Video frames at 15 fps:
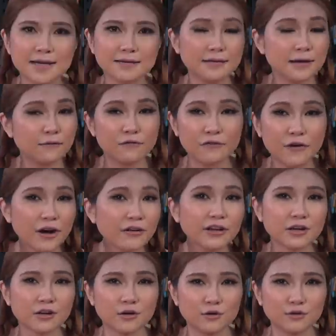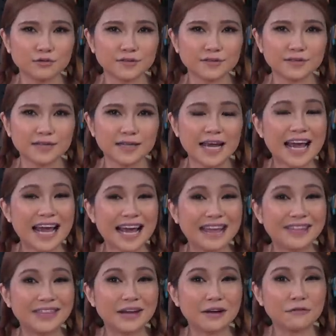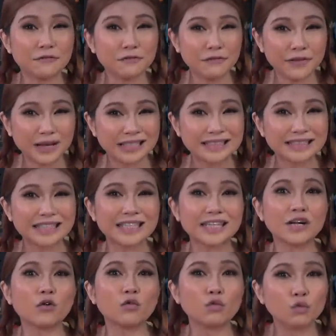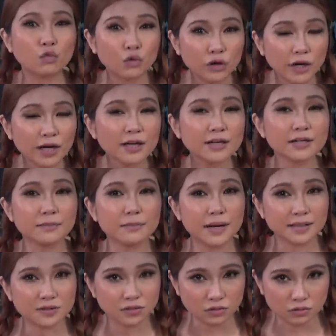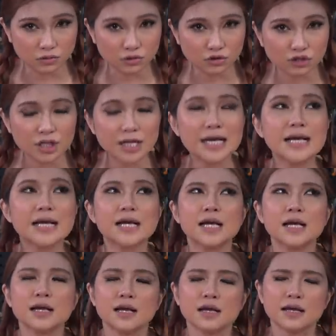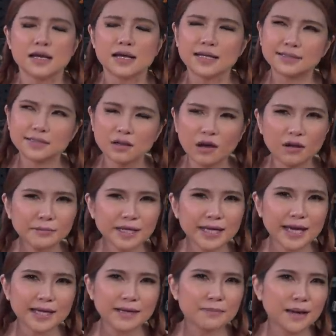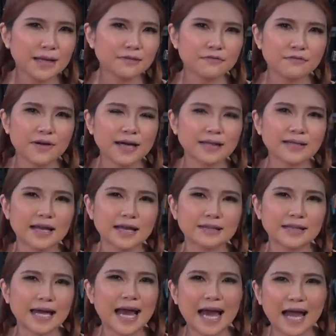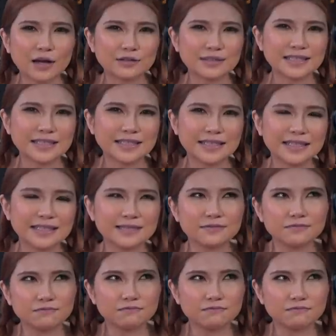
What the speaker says: They're very close, and they're facing a really bad surge. It's complicated by the fact that the housing is